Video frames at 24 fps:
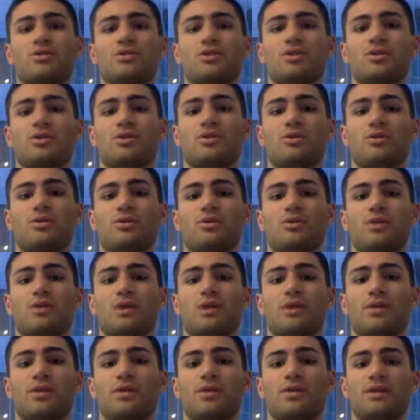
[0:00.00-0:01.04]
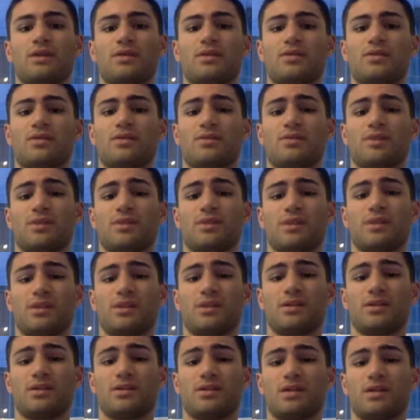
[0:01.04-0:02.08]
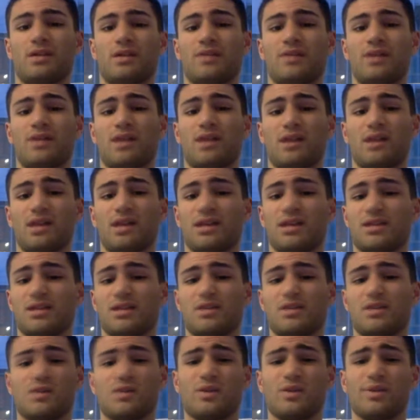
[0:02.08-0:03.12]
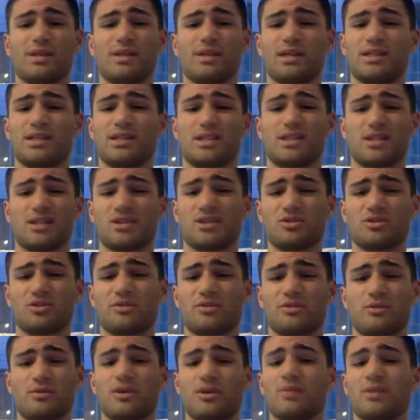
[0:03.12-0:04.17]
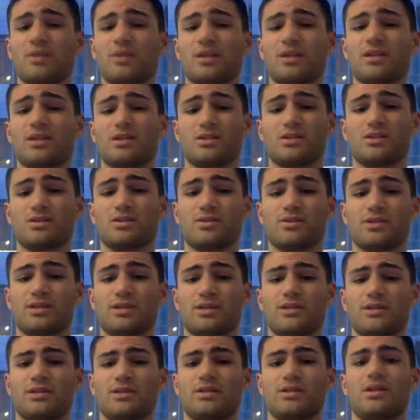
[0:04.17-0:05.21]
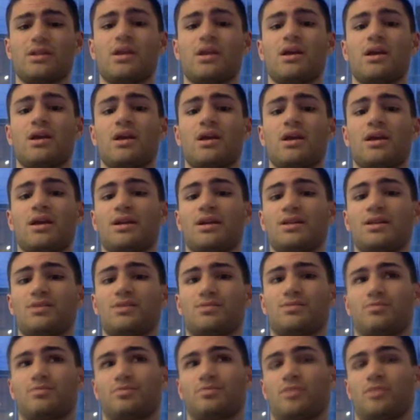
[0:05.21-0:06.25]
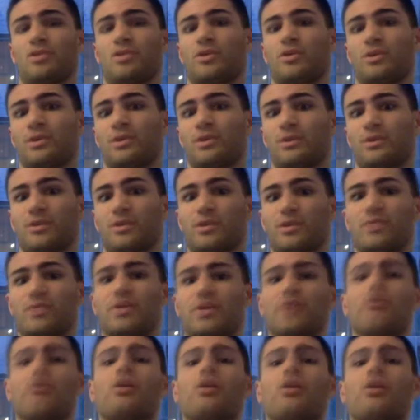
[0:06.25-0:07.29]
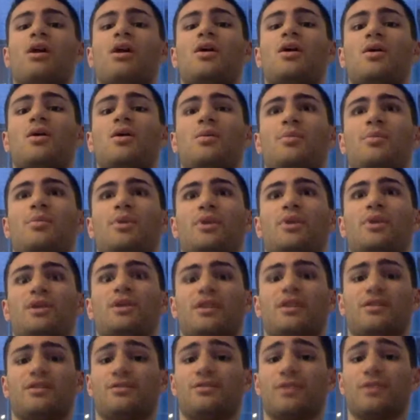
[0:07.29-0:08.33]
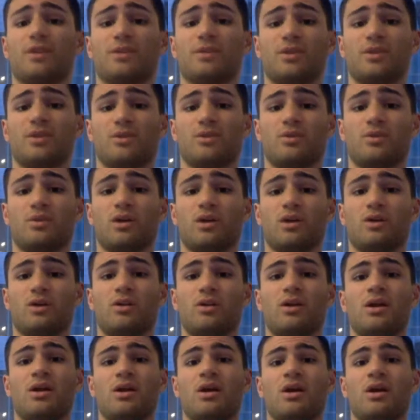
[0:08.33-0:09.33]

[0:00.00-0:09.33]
So they've been like they haven't he hasn't he's only played like 640 minutes this whole season, and he's arguably their best player. But they've really been doing well.